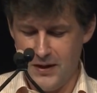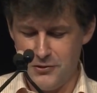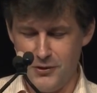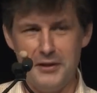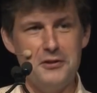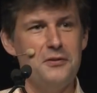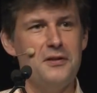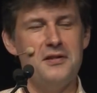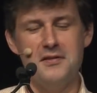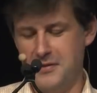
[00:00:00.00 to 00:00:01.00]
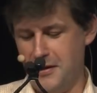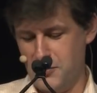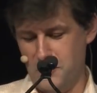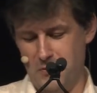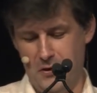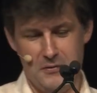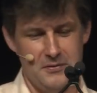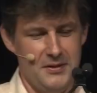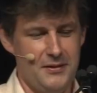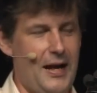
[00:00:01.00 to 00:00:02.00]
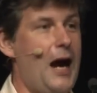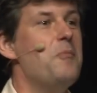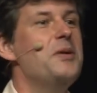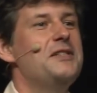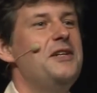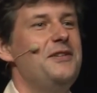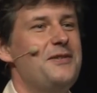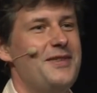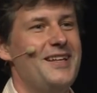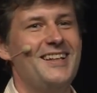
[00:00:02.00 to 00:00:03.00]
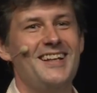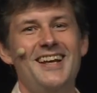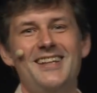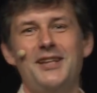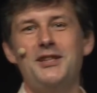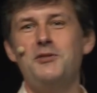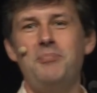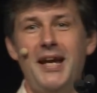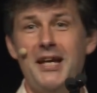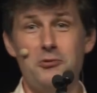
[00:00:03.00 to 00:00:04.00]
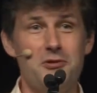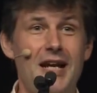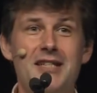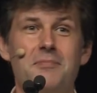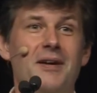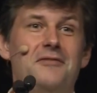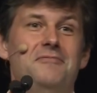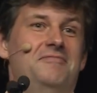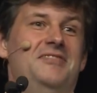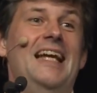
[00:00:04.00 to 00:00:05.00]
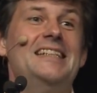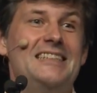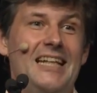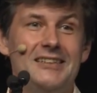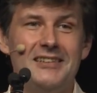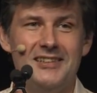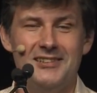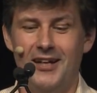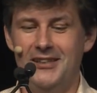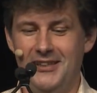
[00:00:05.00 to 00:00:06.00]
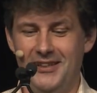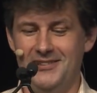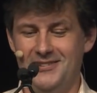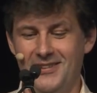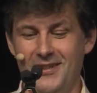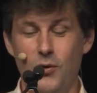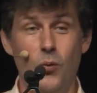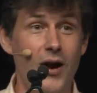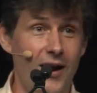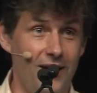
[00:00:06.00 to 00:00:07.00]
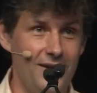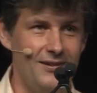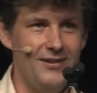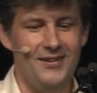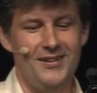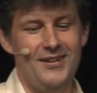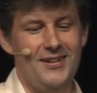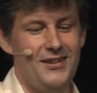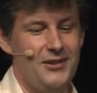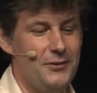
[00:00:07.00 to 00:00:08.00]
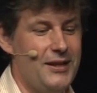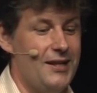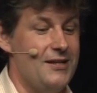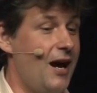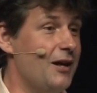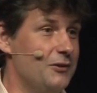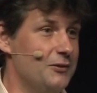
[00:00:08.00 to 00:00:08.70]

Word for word: I'll try to do this in salesman mode. How big do you think that this page, which has about 10 sentences on it, is? Well, you get not